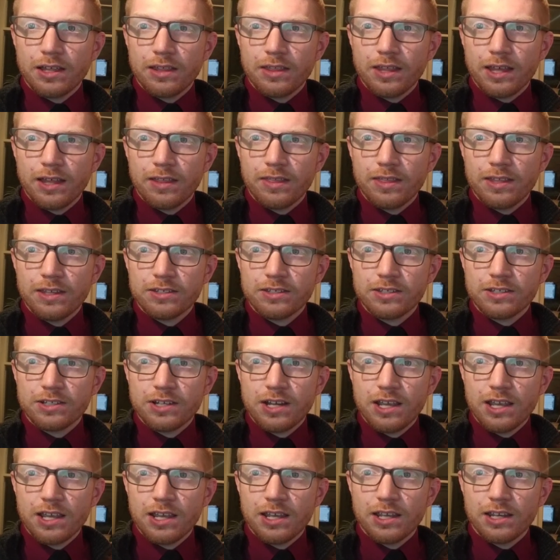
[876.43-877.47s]
that this
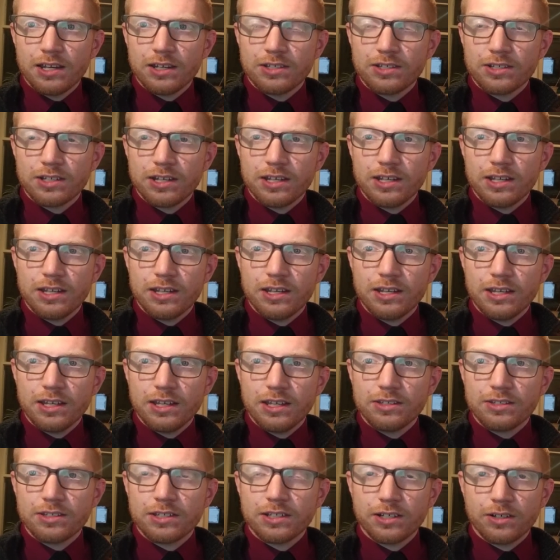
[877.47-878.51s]
change
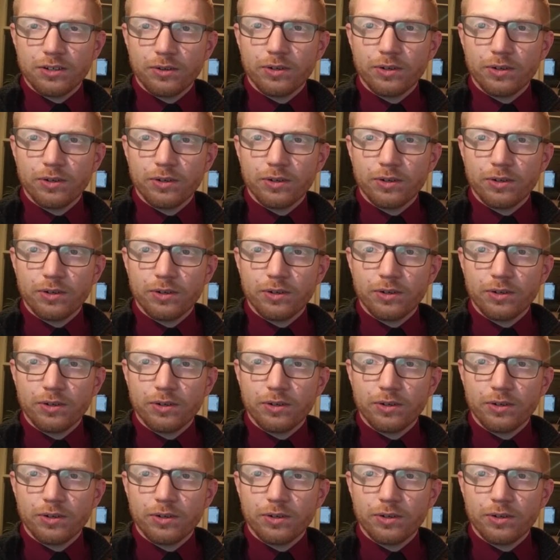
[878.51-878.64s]
isn't